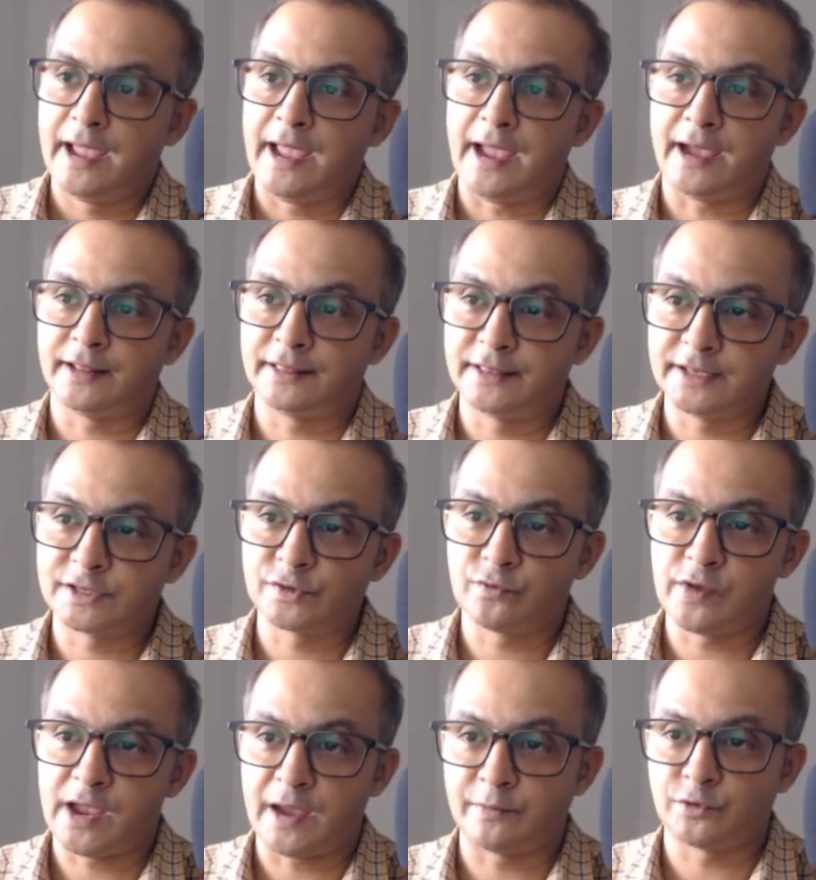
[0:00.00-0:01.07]
and this
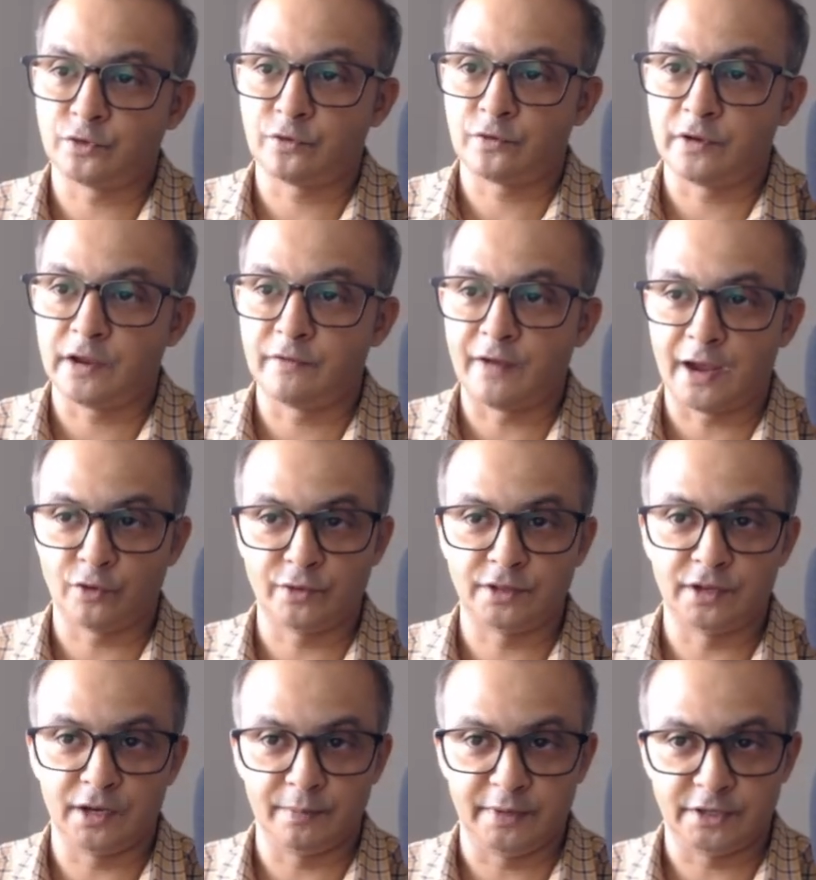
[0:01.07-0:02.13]
we have to evaluate
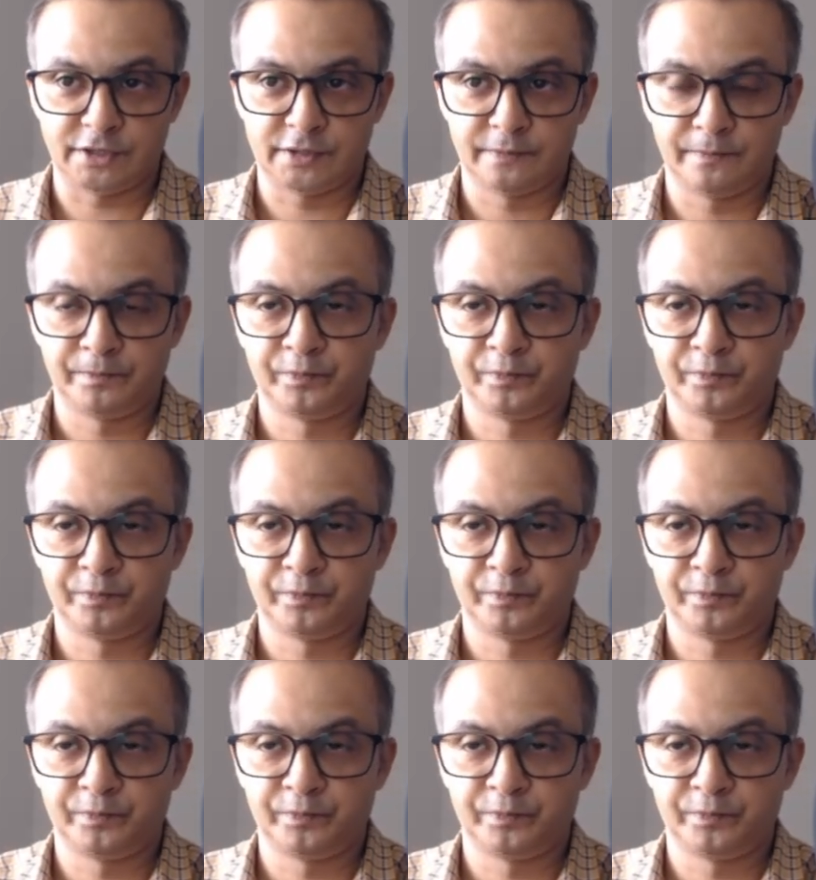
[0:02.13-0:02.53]
the limit.